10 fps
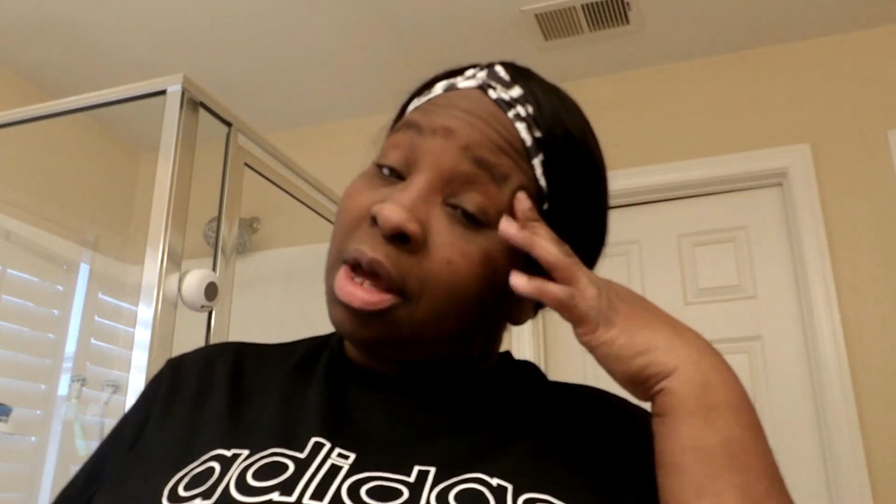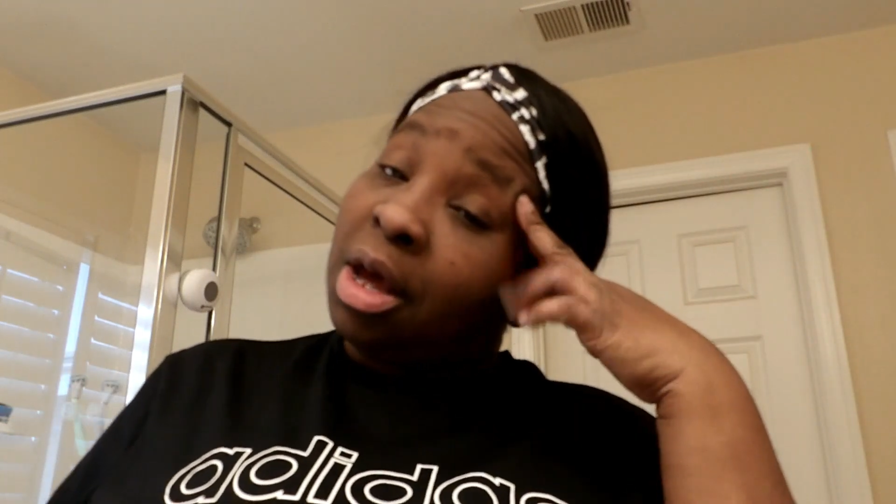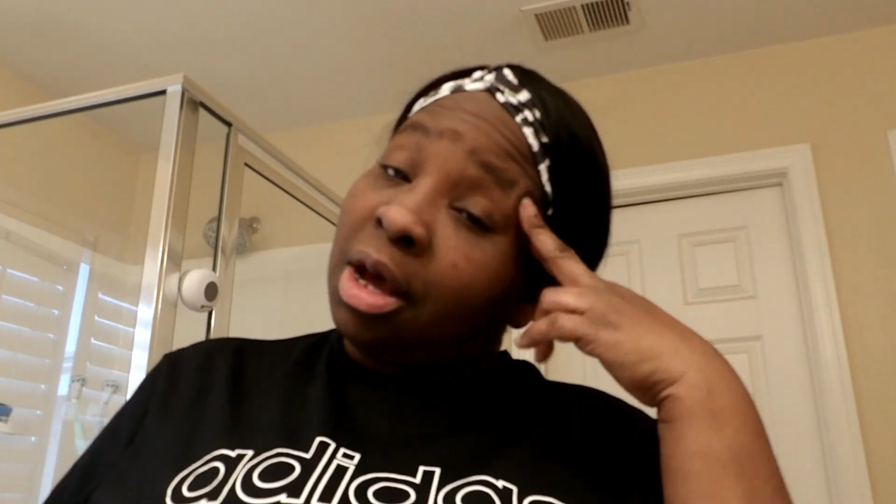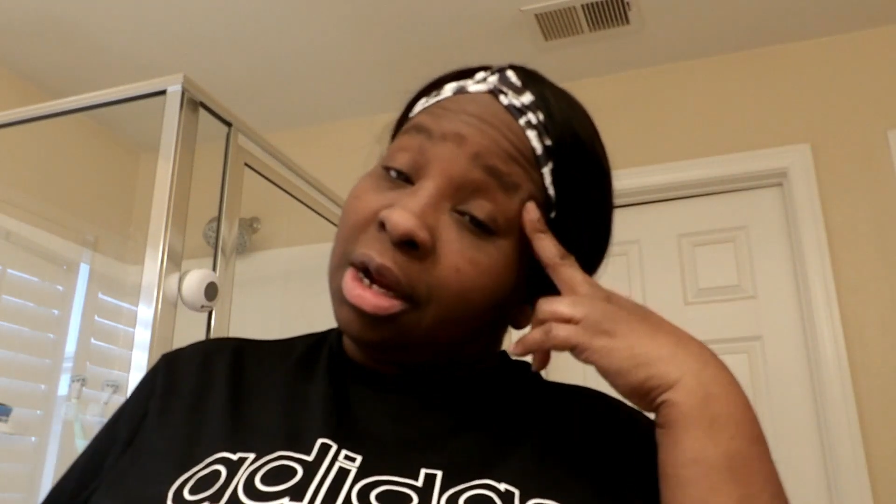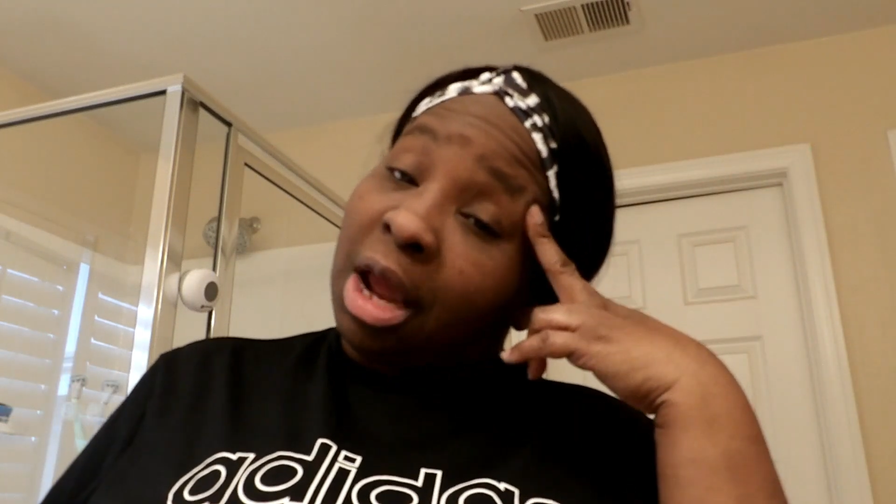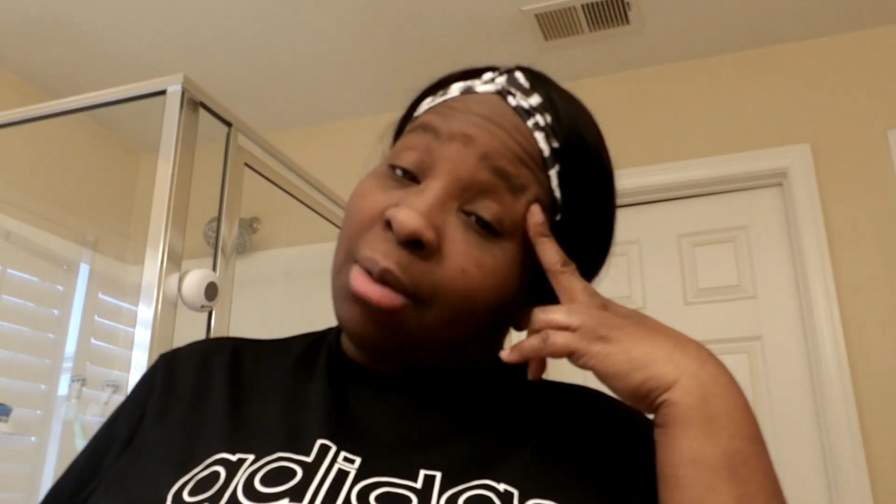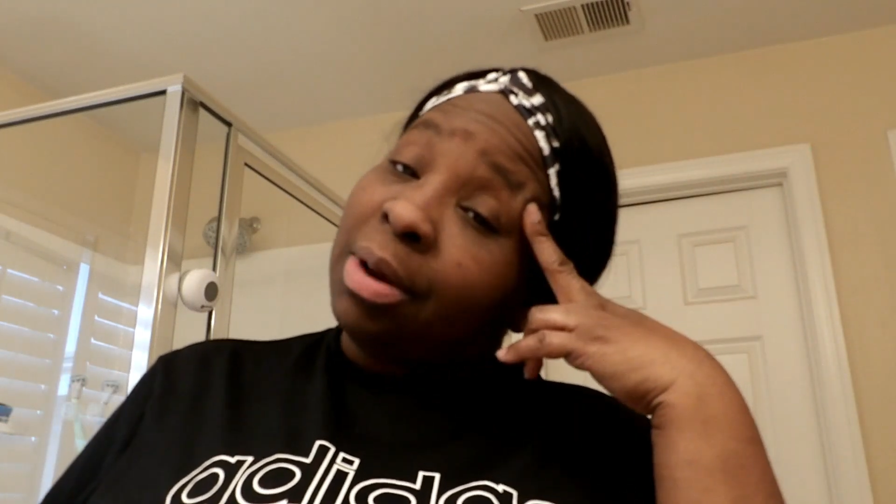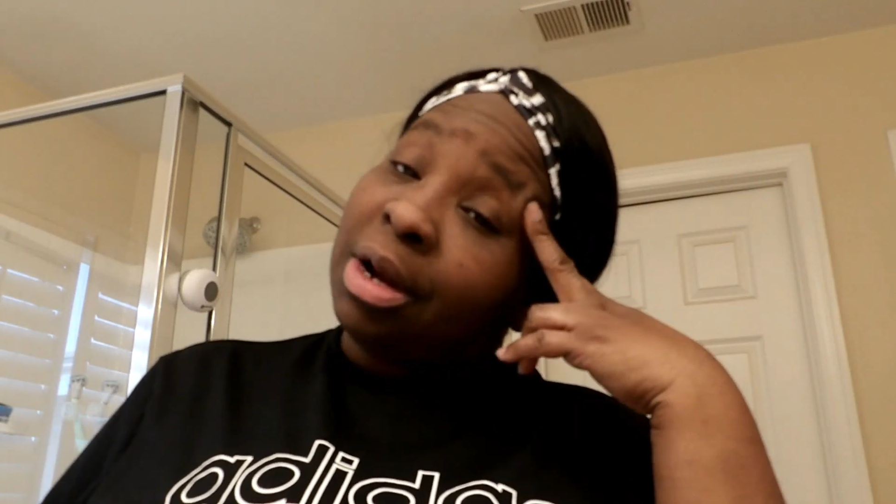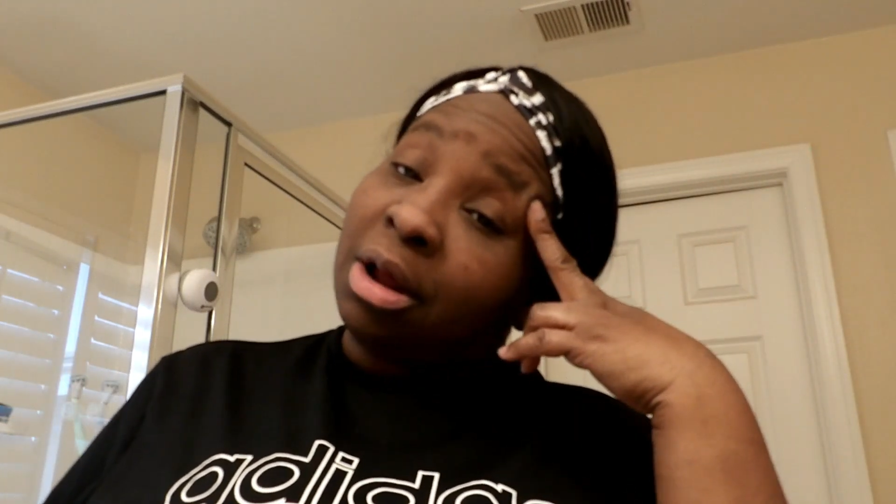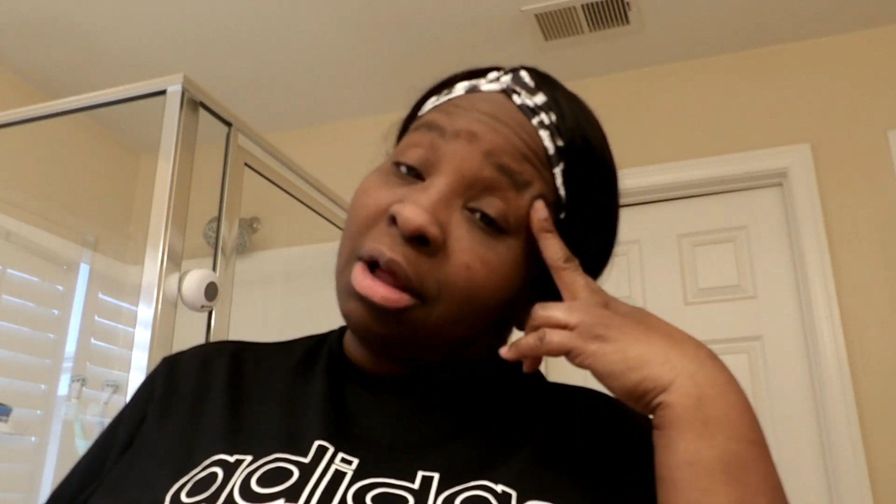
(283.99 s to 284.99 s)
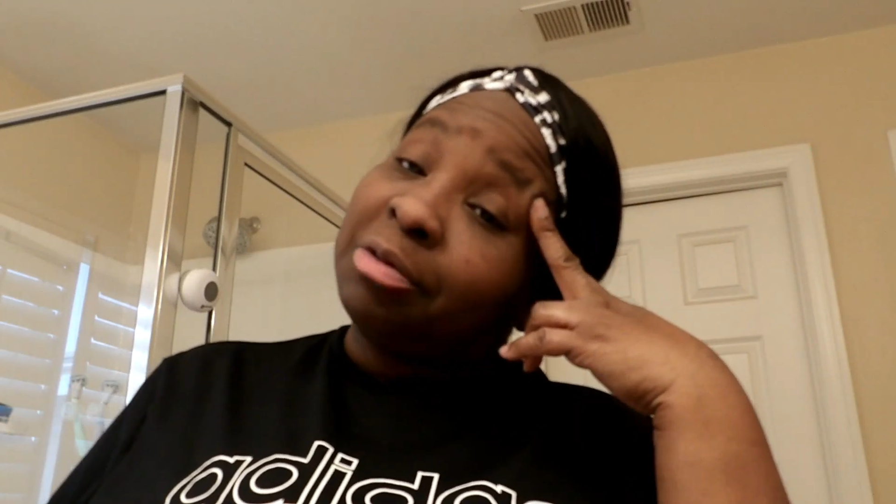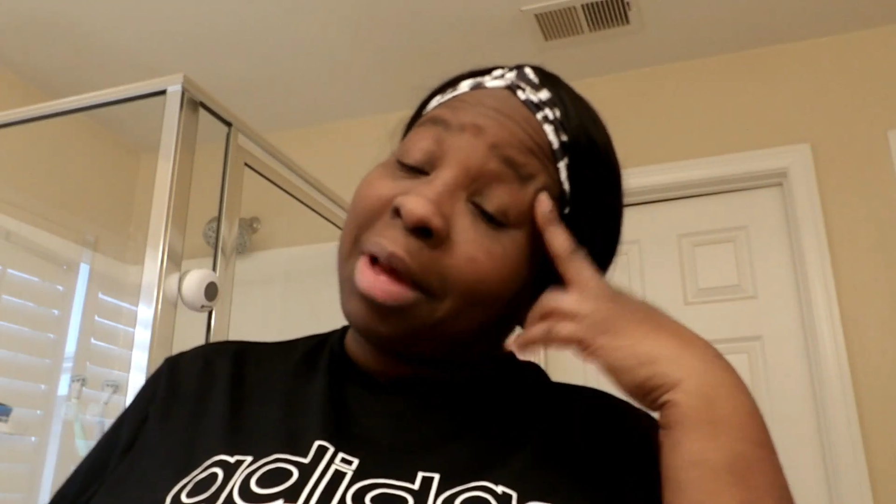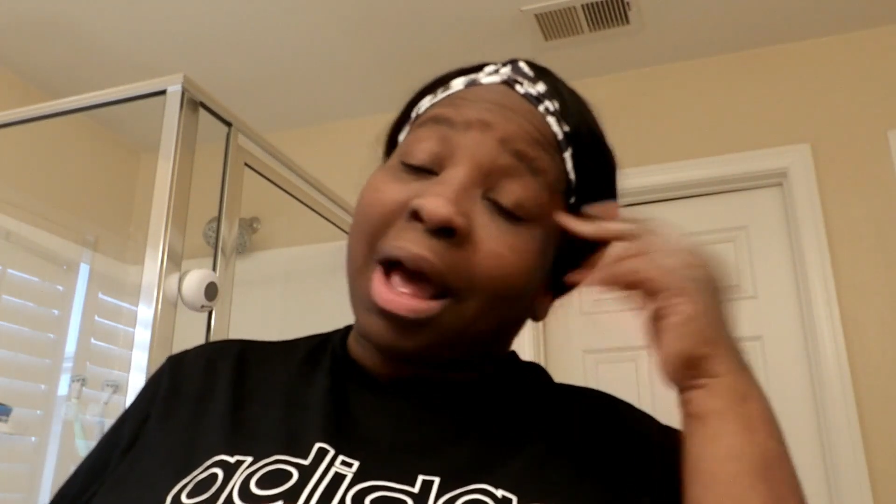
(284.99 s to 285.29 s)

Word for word: honey, I'm ready to close my